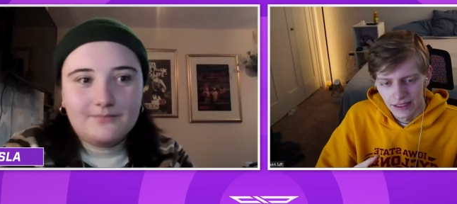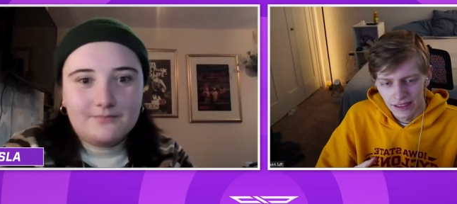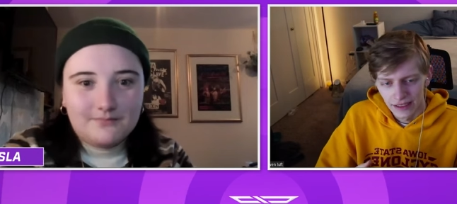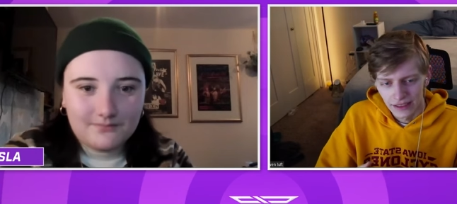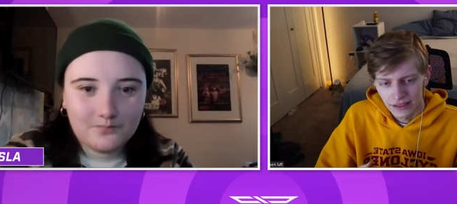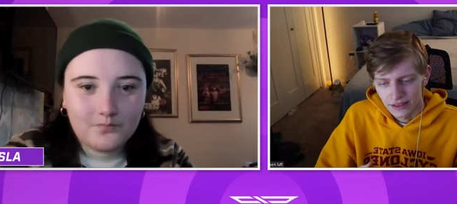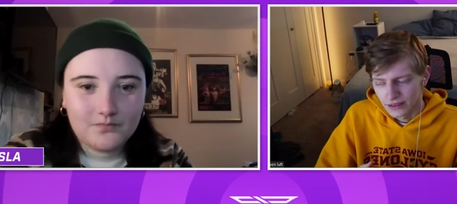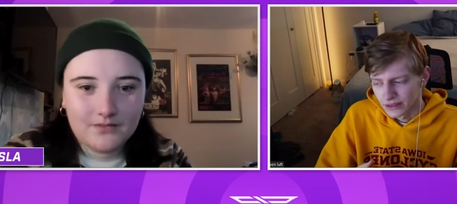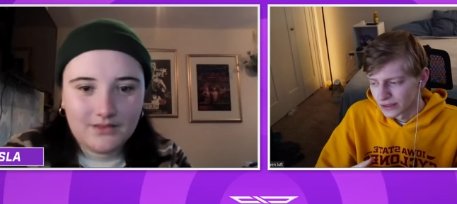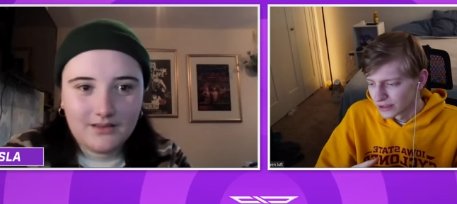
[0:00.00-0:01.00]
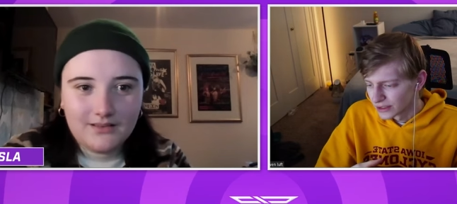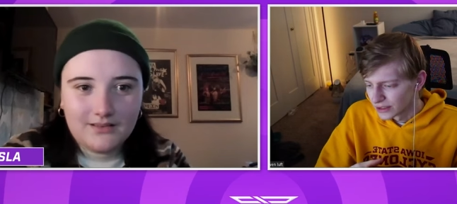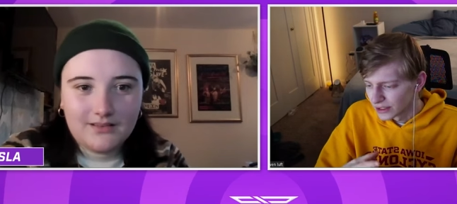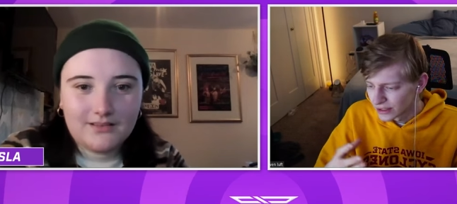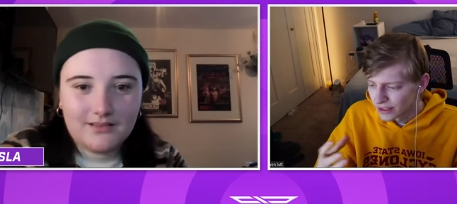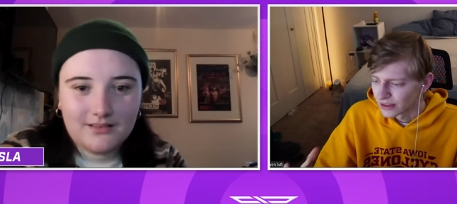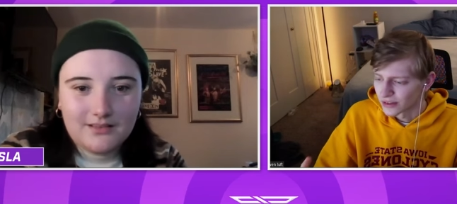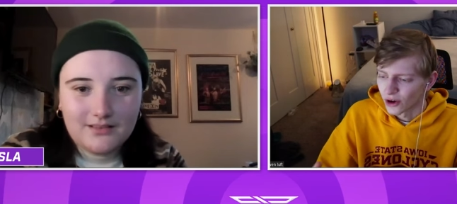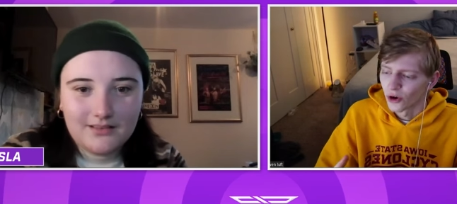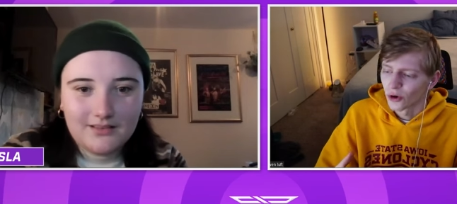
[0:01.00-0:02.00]
Speaker 1: like mm. this
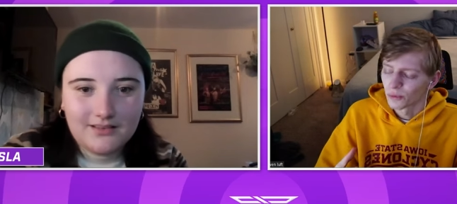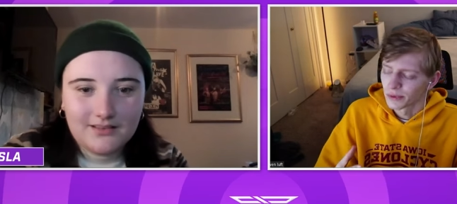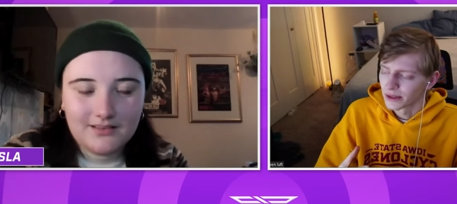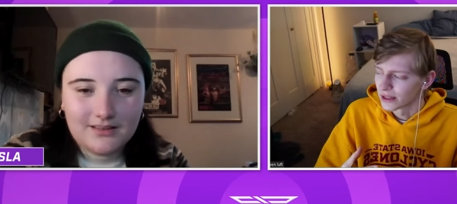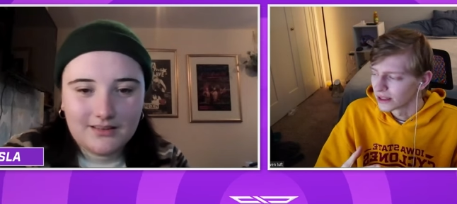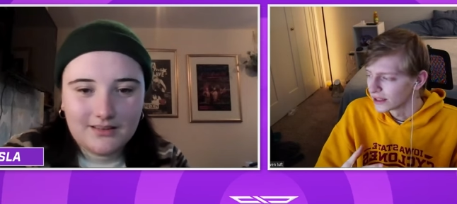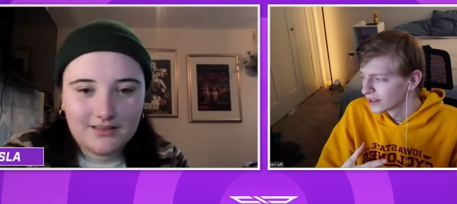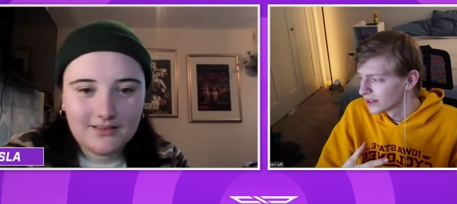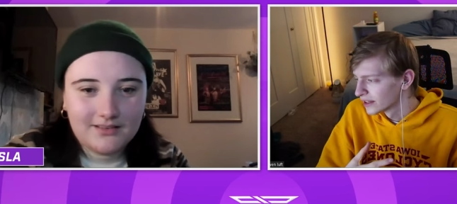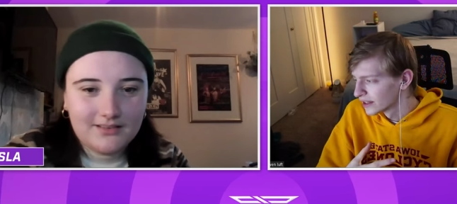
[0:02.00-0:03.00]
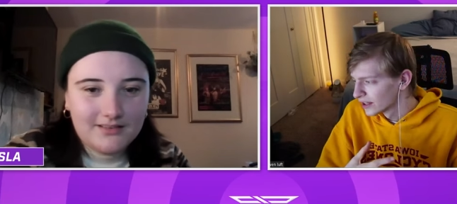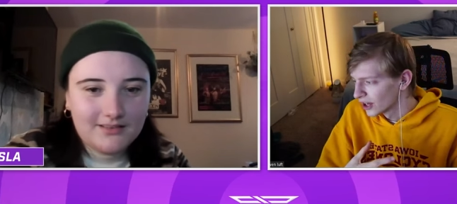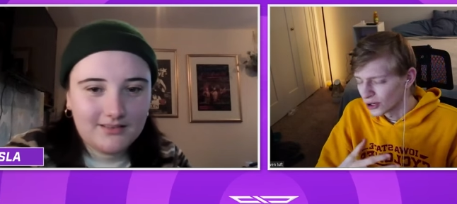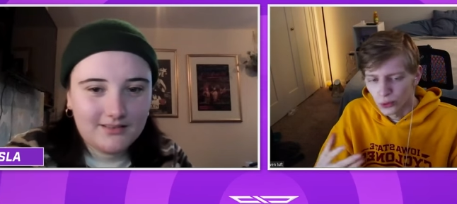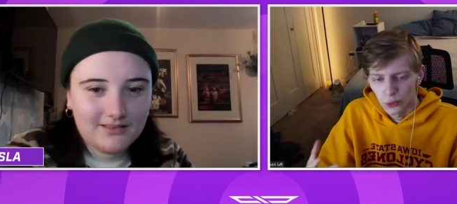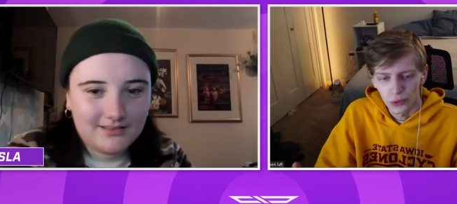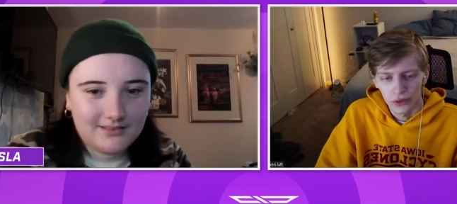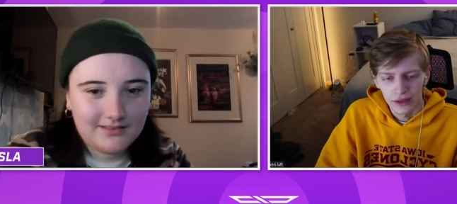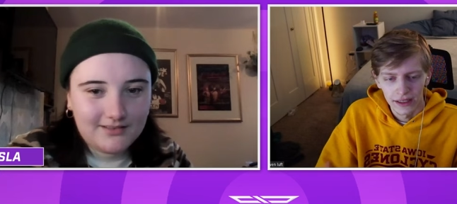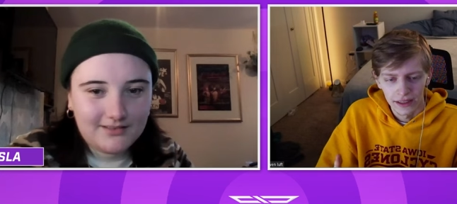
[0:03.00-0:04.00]
all be a cool
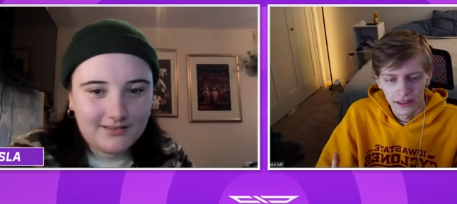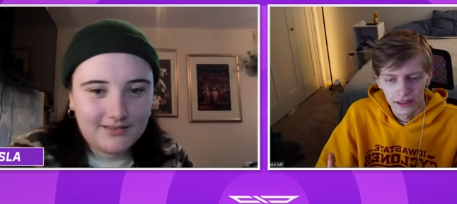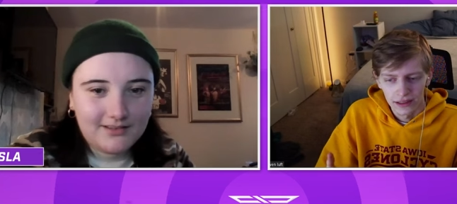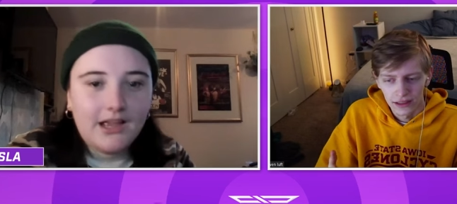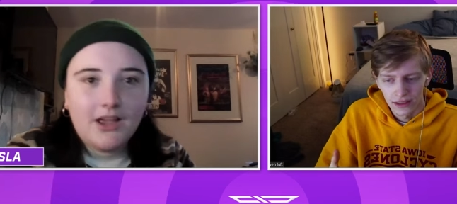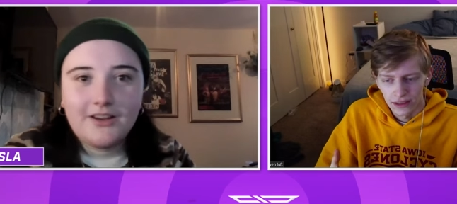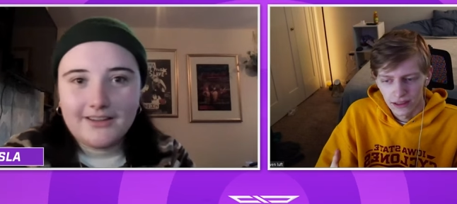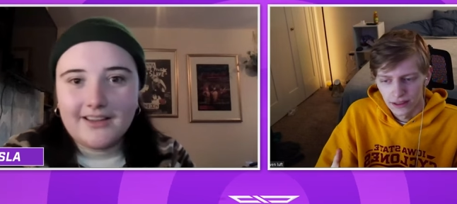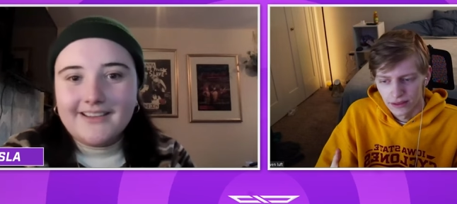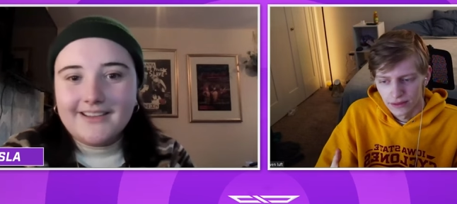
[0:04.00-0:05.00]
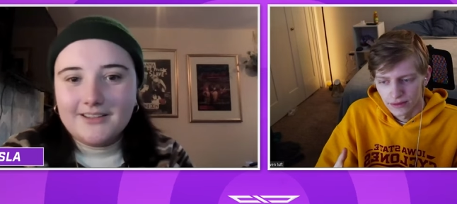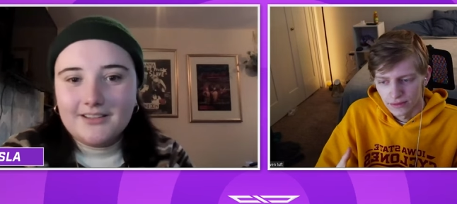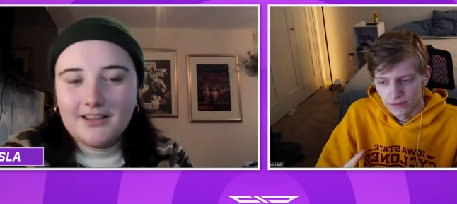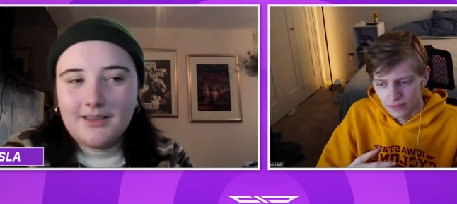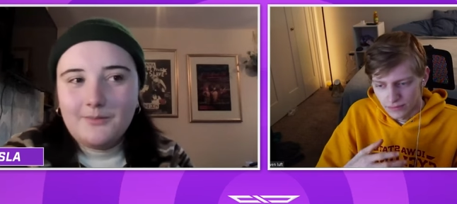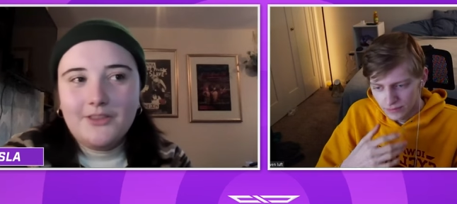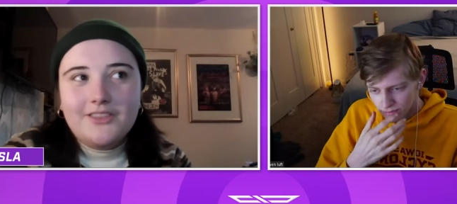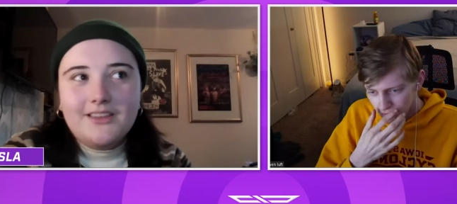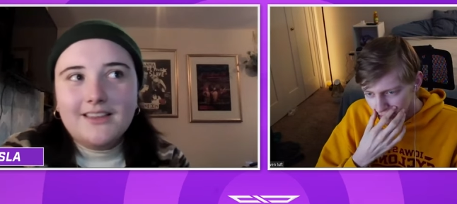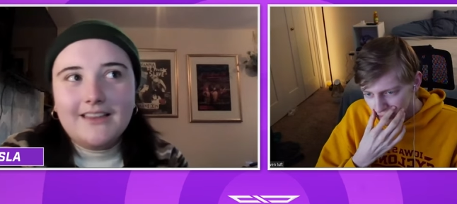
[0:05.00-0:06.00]
thing.
Speaker 2: Yeah,
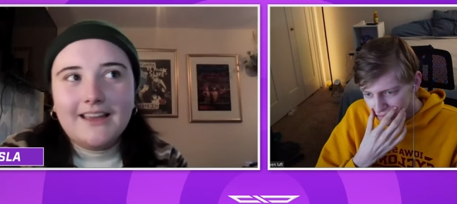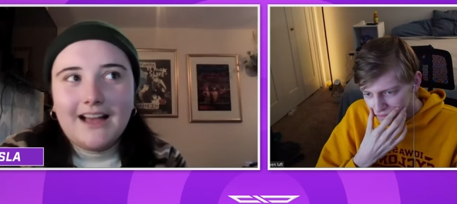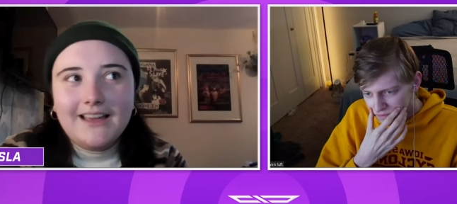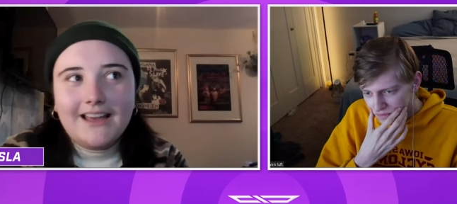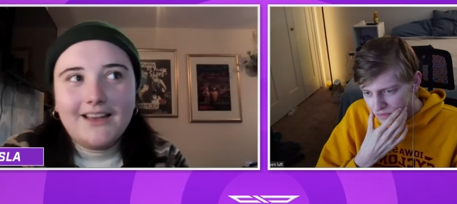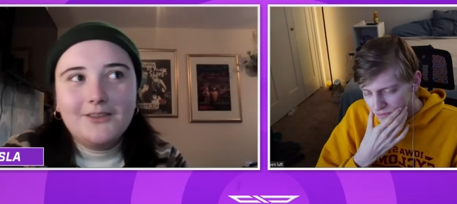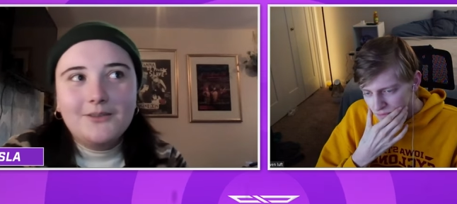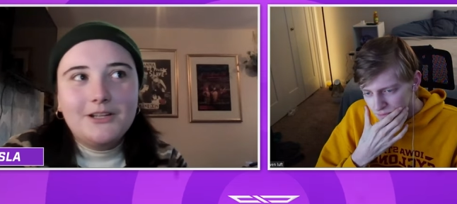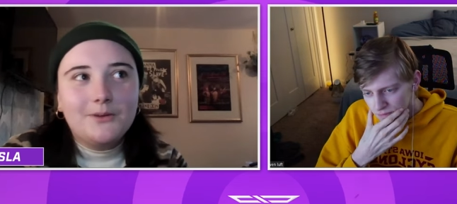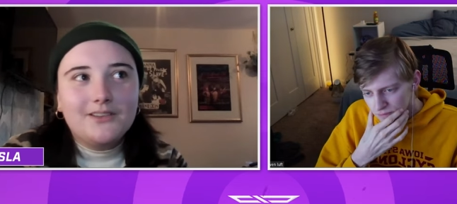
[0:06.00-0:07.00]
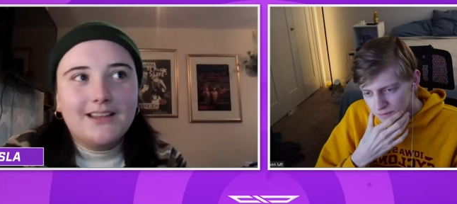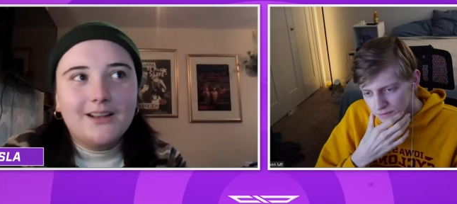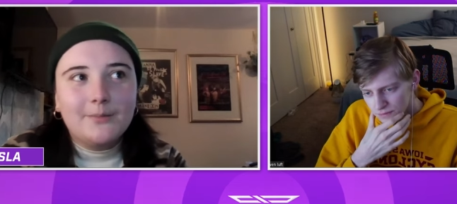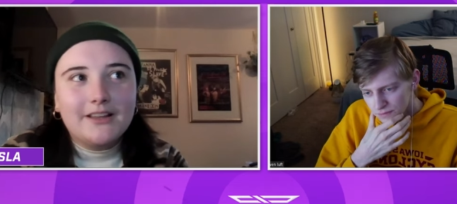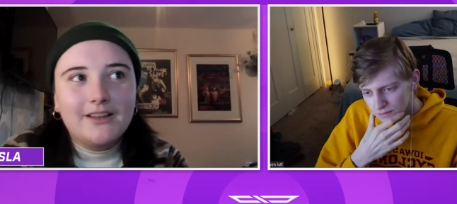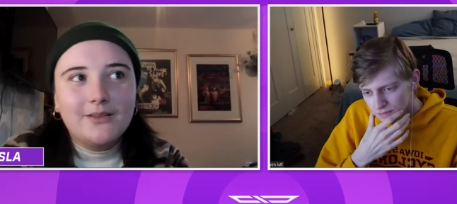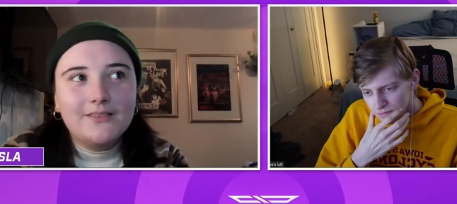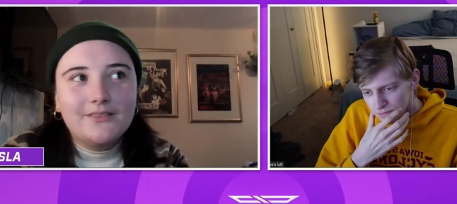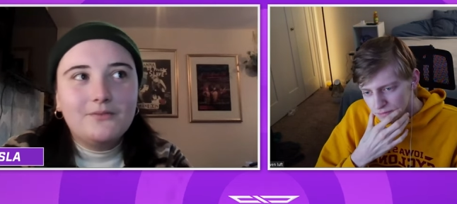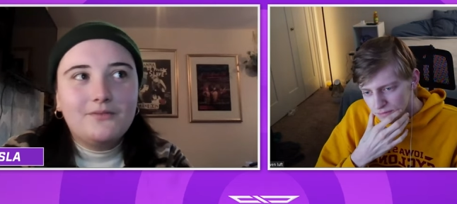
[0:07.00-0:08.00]
the thing like I get you when you were saying about like
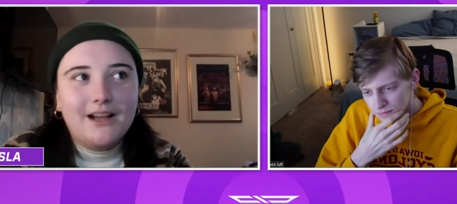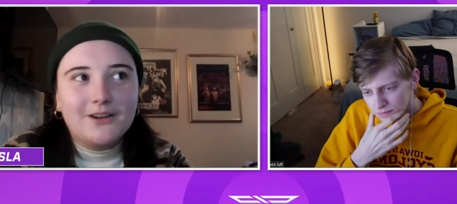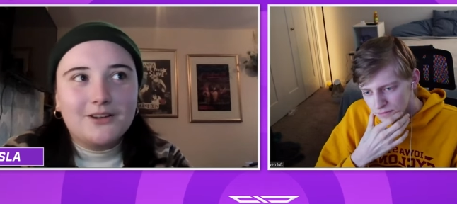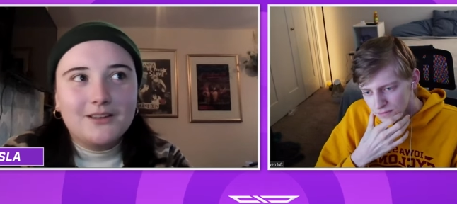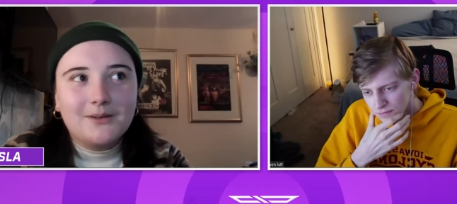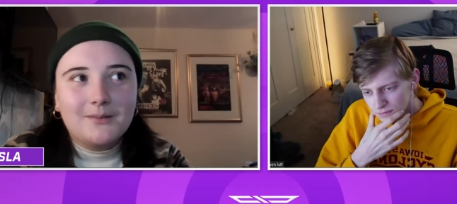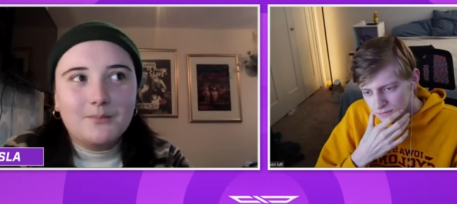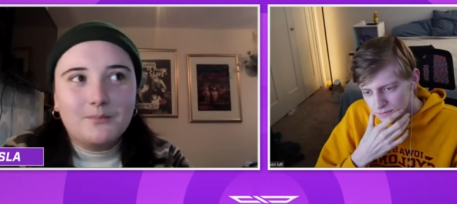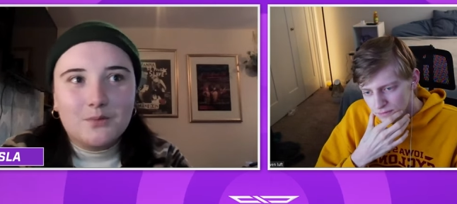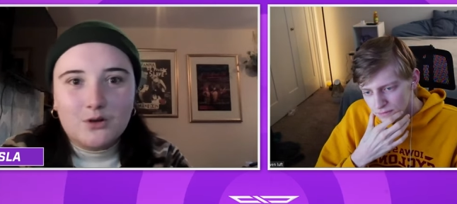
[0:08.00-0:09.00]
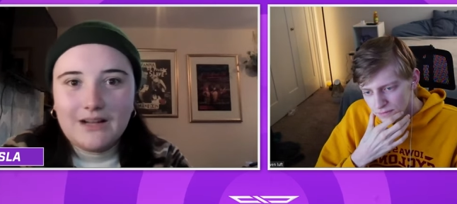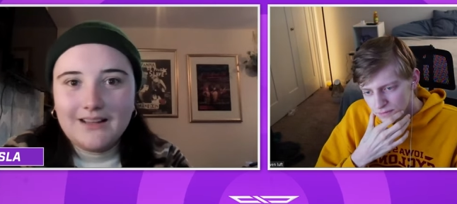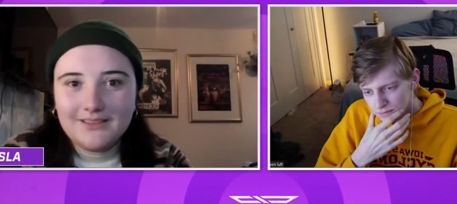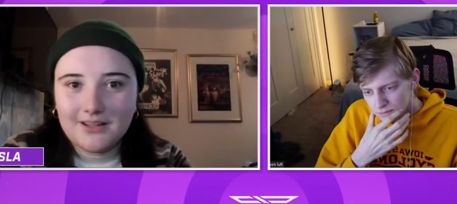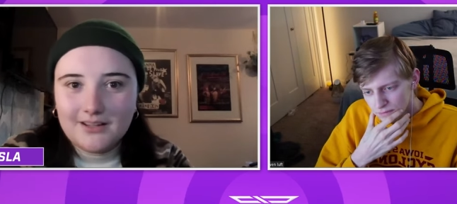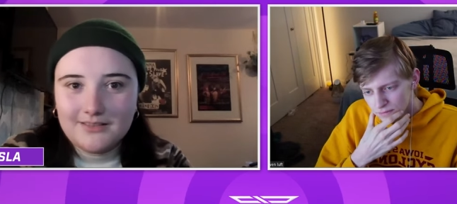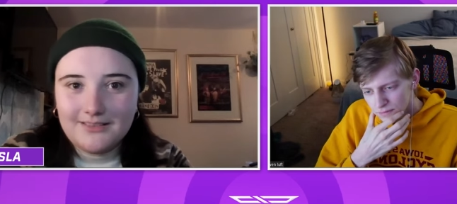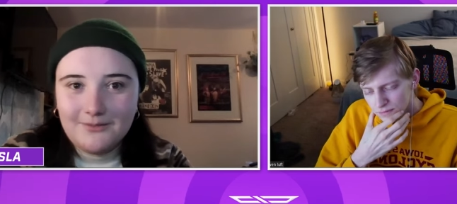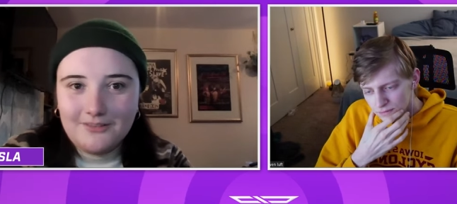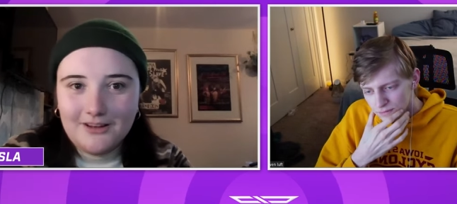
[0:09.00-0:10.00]
fangirling when Miranda